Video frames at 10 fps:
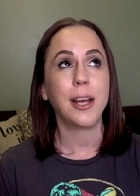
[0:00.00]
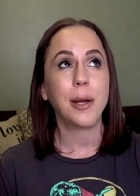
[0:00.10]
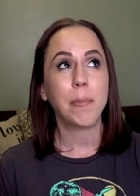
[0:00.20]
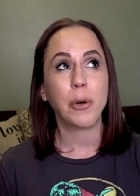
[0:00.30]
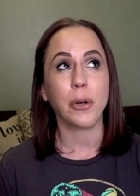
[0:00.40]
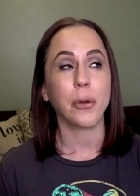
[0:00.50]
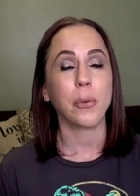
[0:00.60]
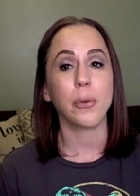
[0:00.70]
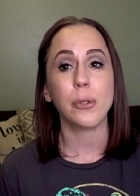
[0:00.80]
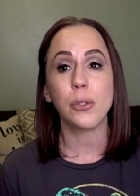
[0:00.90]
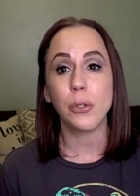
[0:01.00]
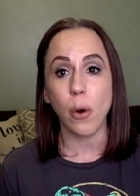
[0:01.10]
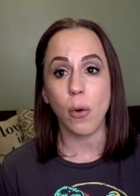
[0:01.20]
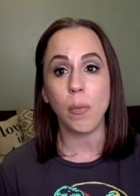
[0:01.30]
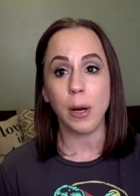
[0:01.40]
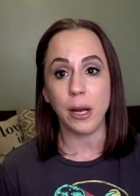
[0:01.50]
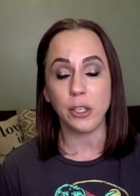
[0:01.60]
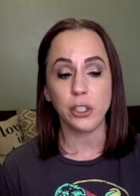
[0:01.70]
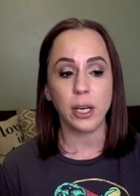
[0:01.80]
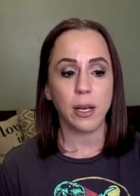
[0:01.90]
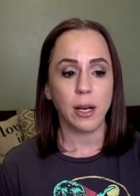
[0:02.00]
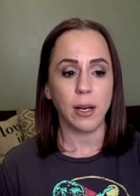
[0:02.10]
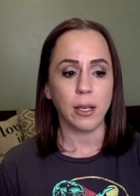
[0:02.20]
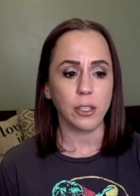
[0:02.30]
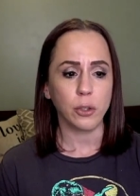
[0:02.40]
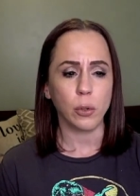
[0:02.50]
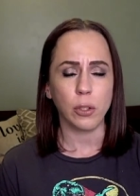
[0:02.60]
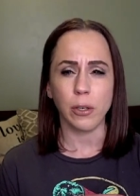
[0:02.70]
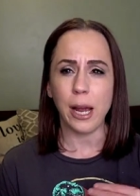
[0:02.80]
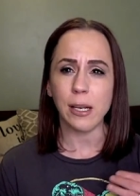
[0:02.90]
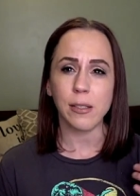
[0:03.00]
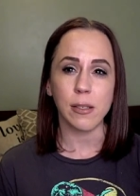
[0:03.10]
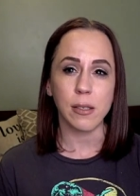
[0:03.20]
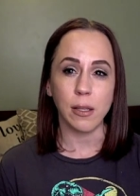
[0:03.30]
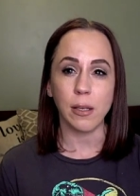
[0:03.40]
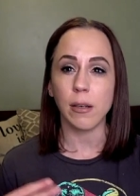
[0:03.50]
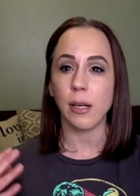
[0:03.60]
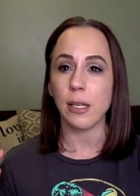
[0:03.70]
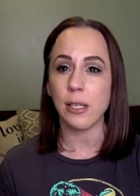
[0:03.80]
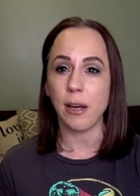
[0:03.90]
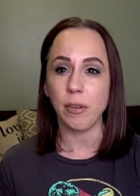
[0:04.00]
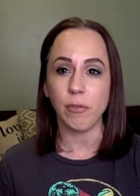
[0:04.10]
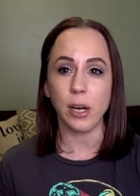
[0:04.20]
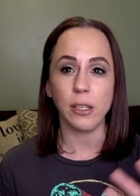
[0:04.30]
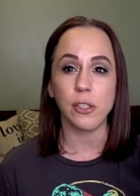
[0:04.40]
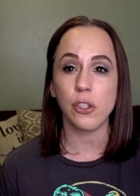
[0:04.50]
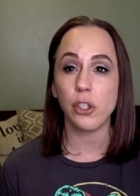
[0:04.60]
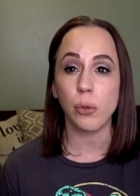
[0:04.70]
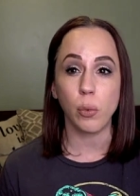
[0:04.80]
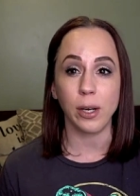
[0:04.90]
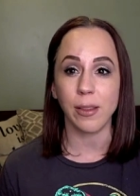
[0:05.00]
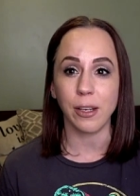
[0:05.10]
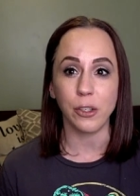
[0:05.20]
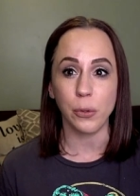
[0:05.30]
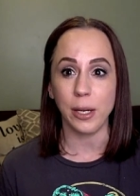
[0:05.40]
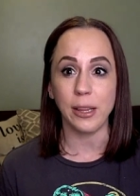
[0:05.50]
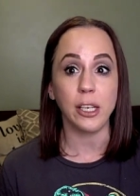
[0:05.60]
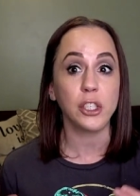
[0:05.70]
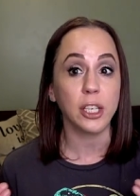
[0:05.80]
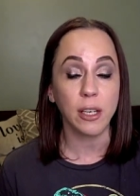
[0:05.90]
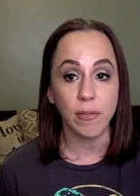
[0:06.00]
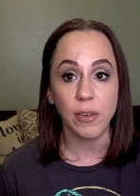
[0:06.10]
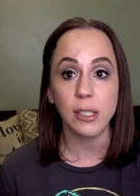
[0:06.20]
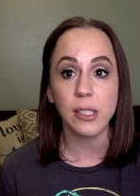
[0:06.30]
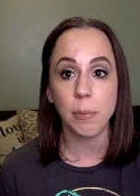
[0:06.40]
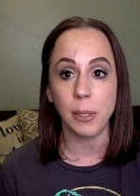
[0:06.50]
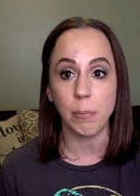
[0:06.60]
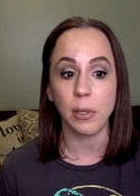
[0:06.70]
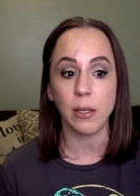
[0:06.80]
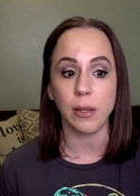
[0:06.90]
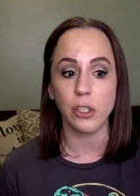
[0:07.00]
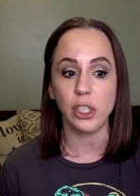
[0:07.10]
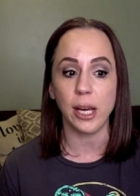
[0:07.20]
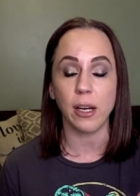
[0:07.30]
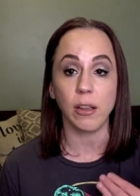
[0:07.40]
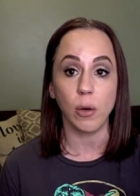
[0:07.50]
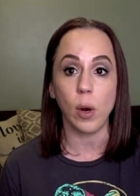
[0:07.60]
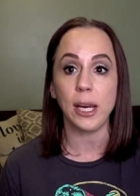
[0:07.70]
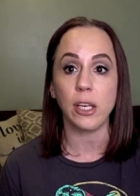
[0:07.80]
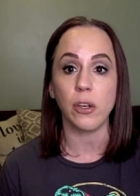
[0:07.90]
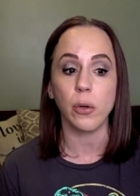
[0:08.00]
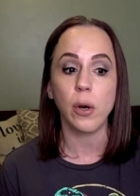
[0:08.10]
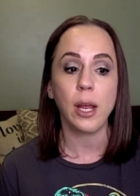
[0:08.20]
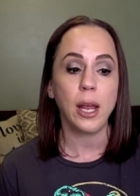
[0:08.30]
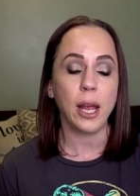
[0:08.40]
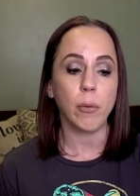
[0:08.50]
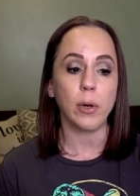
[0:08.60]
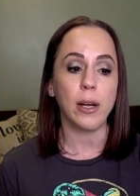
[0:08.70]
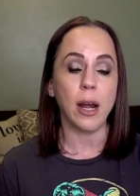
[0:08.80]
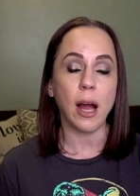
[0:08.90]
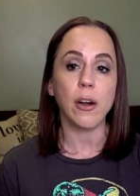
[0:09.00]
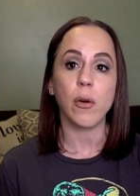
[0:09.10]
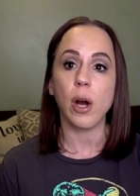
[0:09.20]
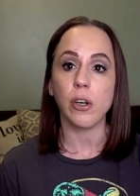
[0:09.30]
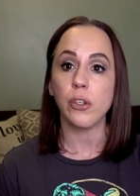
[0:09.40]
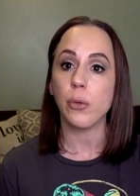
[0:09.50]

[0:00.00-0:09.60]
put her through so much, uh, controlled her access to the internet, to having friends. She wouldn't let her do anything. She convinced people that she had a low I Q and would not know how to do